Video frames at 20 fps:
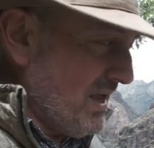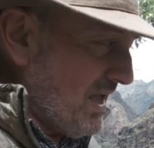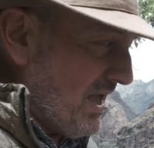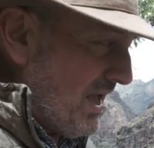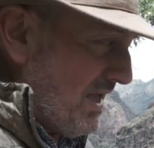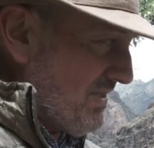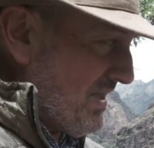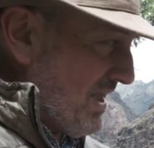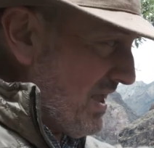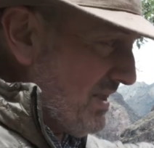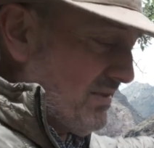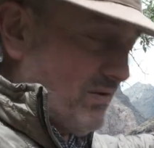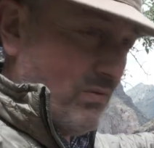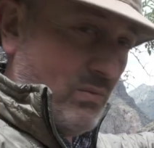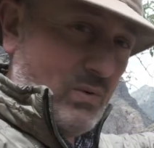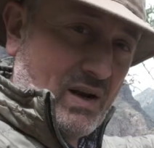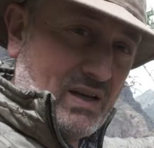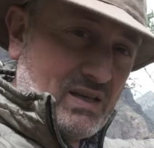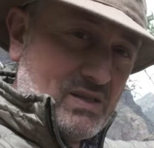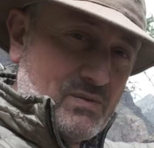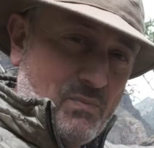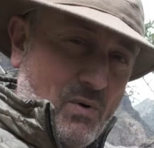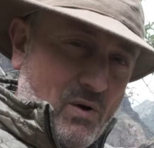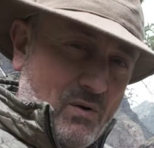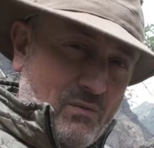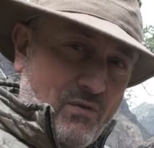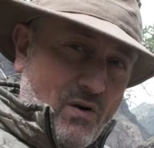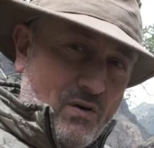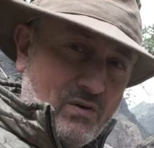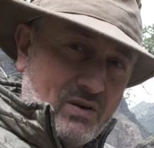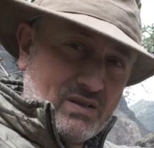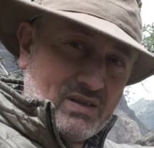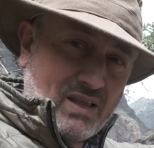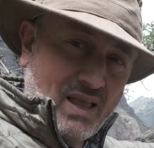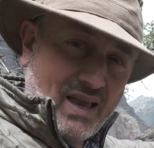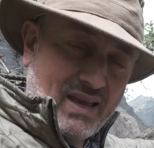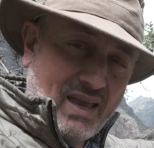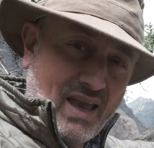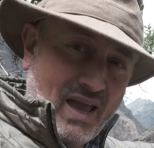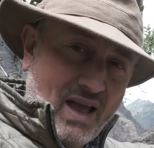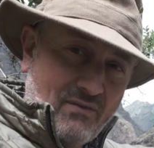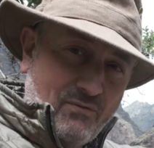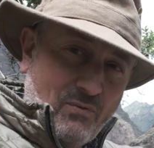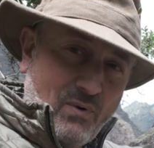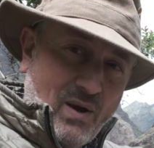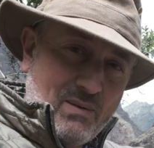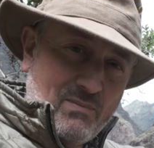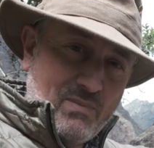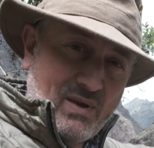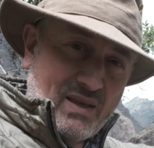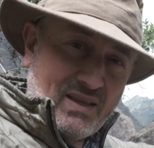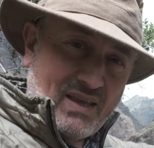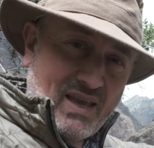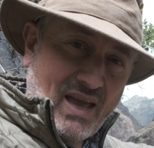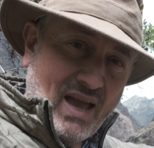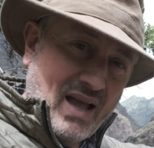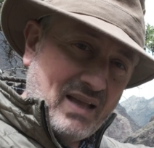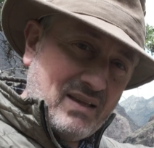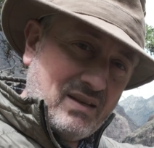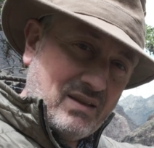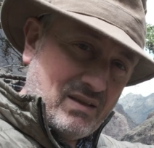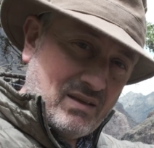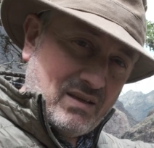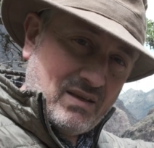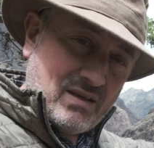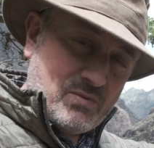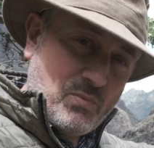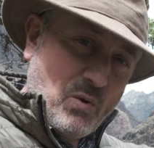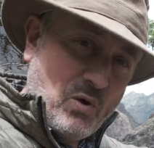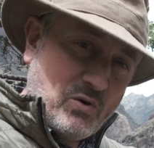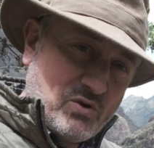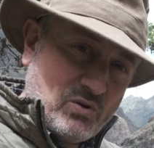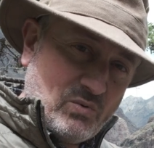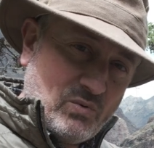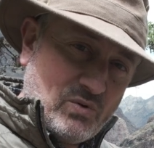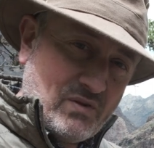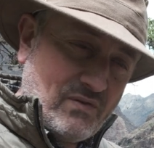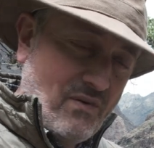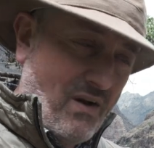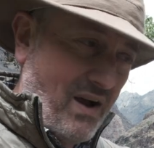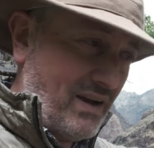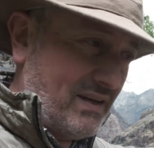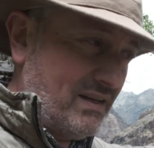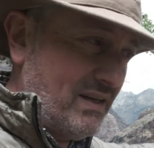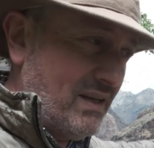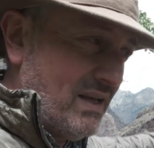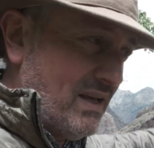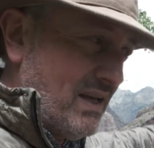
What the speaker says: And then when I focused like halfway mid-canyon, the exposure was fine.